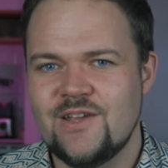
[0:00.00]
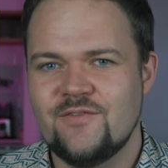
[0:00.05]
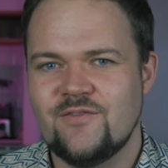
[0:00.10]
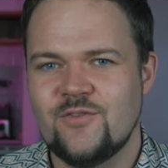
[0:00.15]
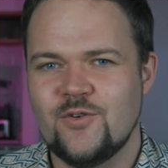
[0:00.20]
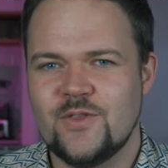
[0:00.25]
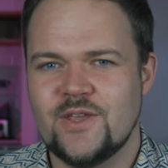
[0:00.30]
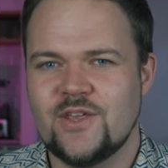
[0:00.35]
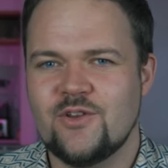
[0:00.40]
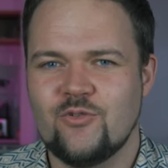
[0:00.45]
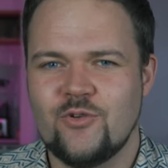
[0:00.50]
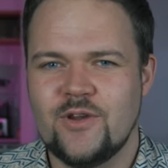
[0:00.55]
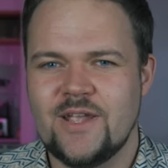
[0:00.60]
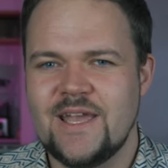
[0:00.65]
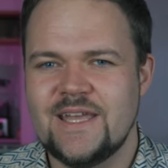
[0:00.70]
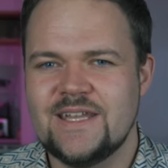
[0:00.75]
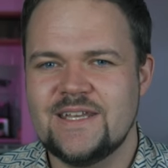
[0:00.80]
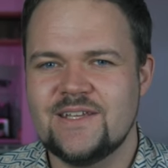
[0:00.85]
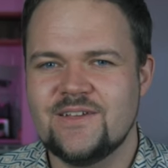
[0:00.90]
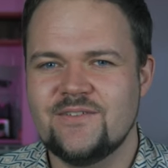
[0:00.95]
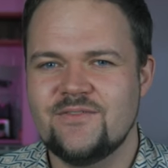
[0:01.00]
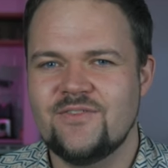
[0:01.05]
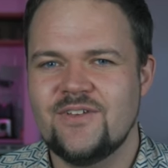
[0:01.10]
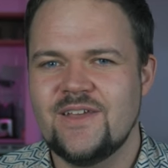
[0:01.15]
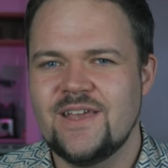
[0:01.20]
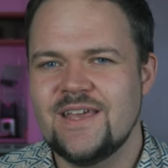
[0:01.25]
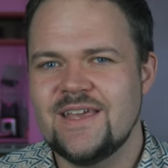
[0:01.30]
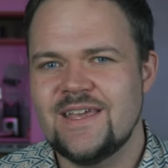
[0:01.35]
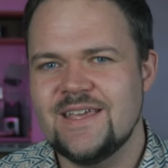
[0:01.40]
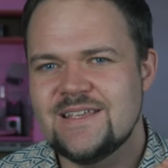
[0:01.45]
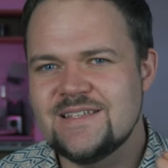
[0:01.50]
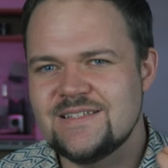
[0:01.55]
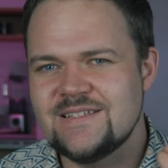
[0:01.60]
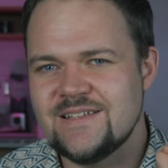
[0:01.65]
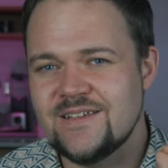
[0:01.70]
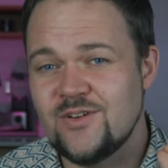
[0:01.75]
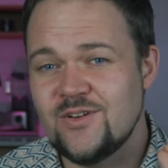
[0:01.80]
for the creative is